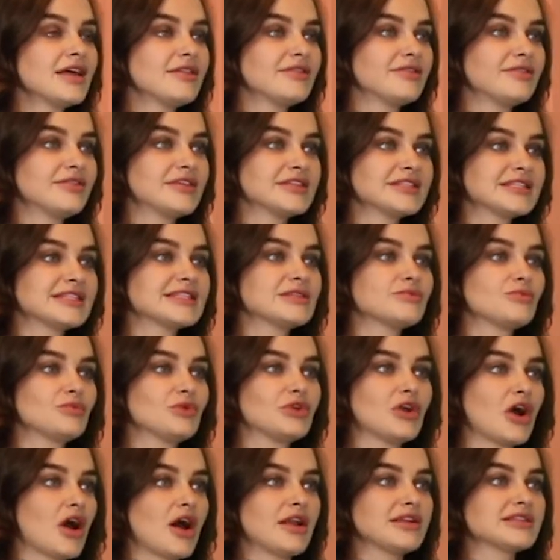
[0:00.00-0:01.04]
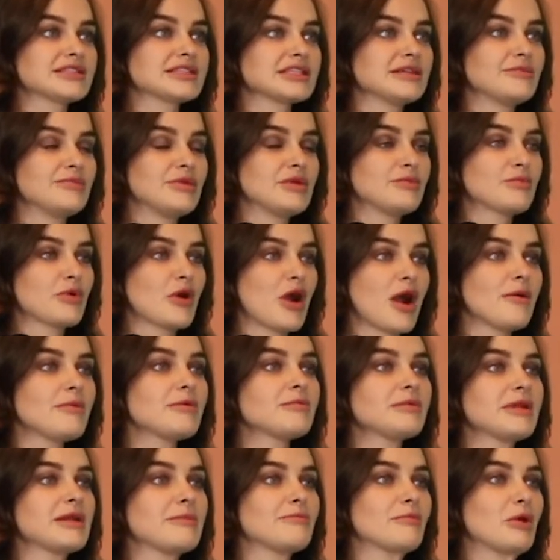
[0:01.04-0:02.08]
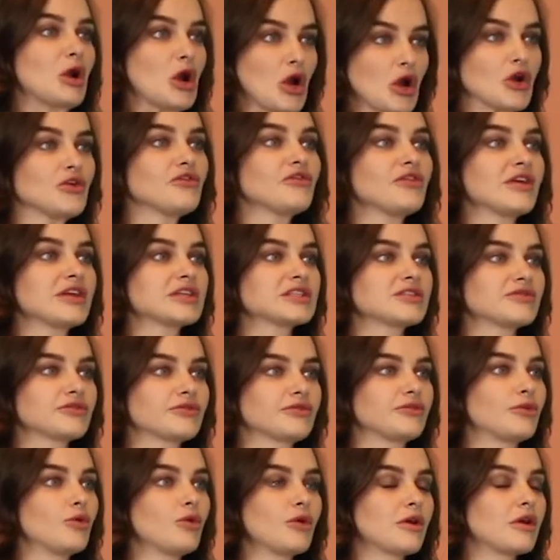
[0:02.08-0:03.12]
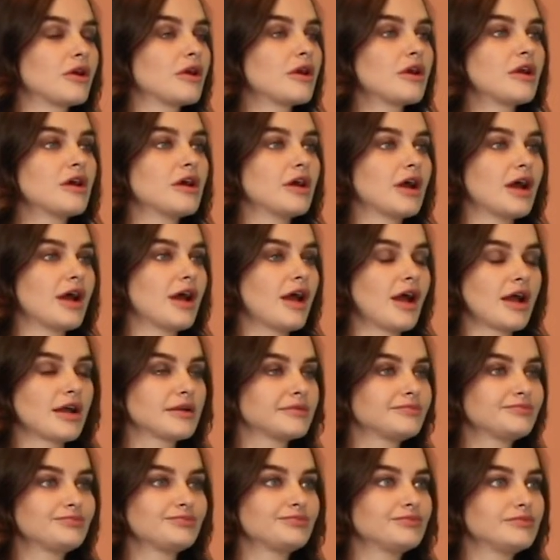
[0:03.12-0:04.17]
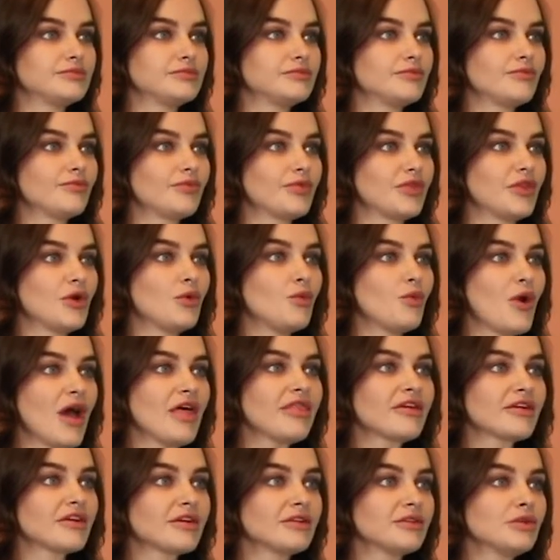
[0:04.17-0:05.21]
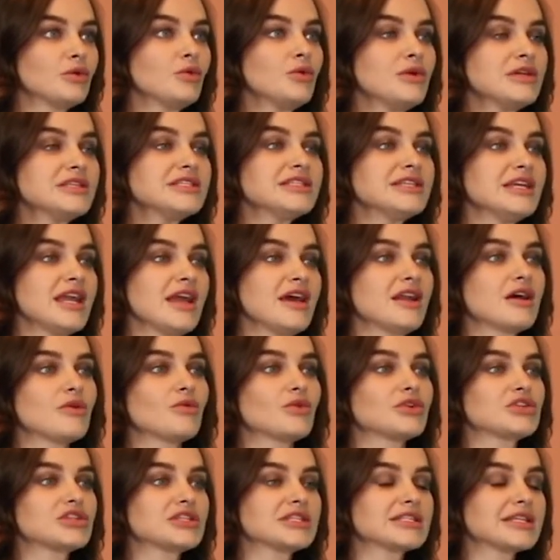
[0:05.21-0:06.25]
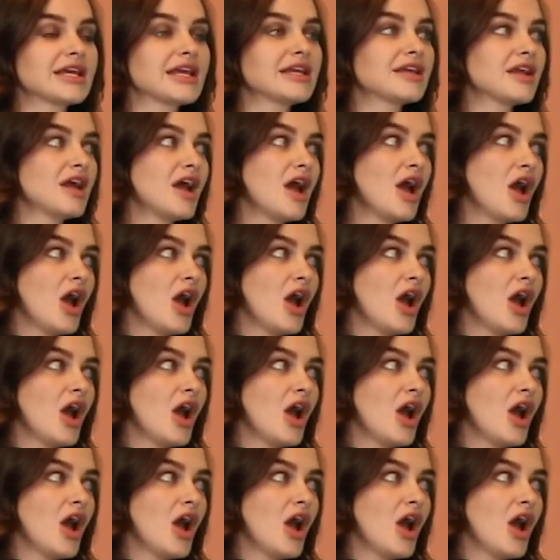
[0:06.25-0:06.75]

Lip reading: This would honestly be probably perfect for the weather in Louisiana, which is like